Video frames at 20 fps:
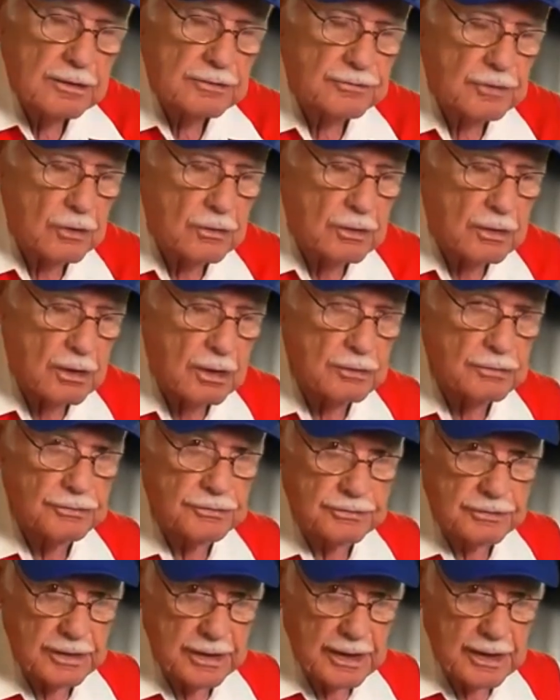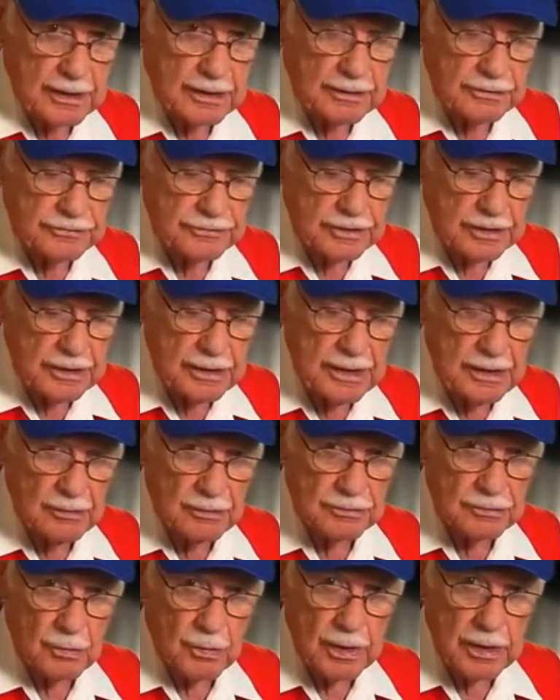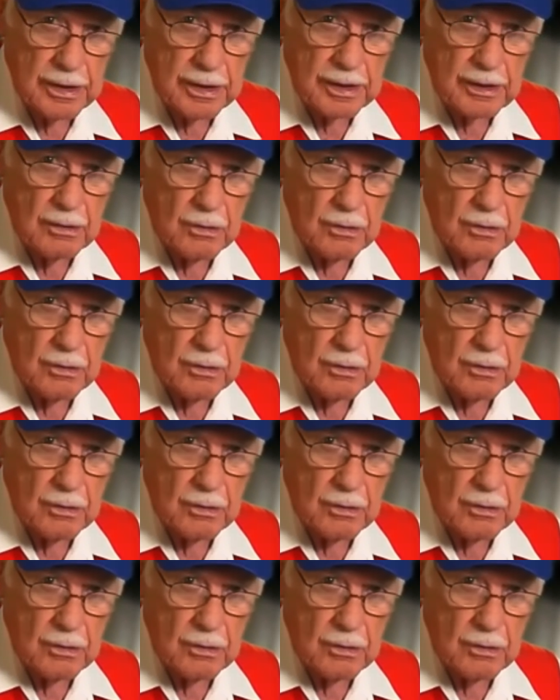so close that I could see he was wearing